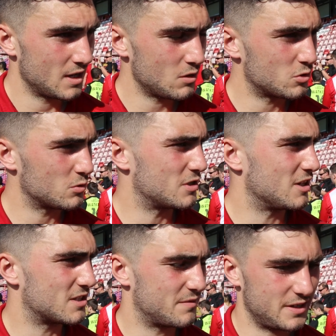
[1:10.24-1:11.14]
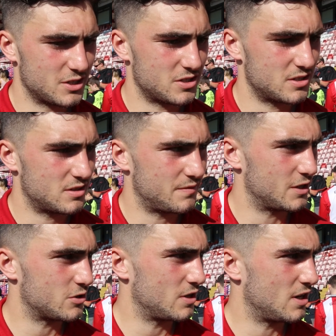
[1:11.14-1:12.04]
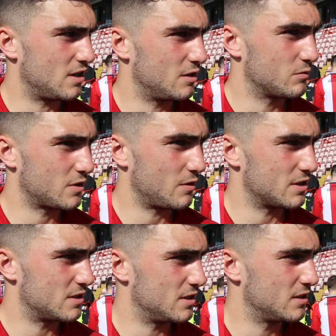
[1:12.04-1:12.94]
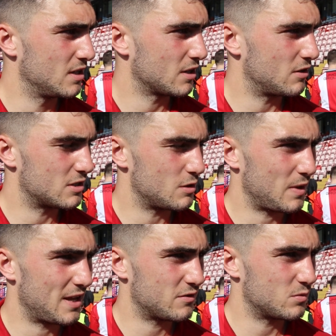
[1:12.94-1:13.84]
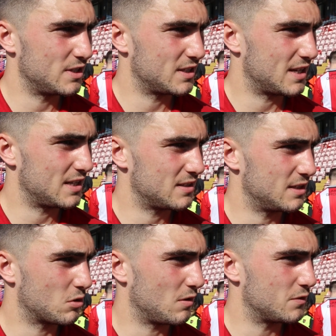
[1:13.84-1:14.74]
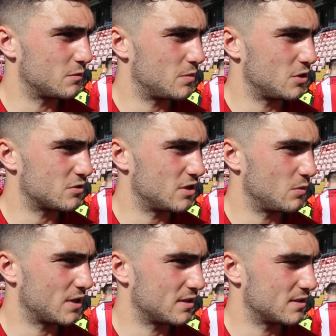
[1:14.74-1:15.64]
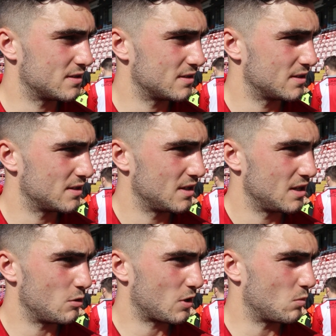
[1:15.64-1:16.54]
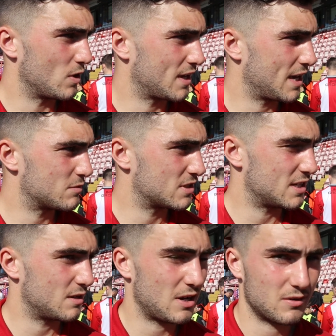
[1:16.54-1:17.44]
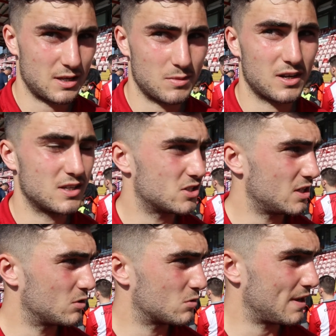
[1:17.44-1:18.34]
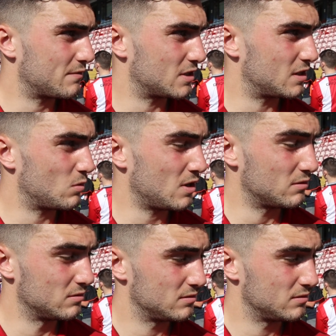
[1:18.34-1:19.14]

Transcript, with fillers: It was always nice to finish to finish on a high going into the going into the playoffs. We need that little confidence boost. Now we can now we can win games and see them out and keep a clean sheet, which we haven't done in a while.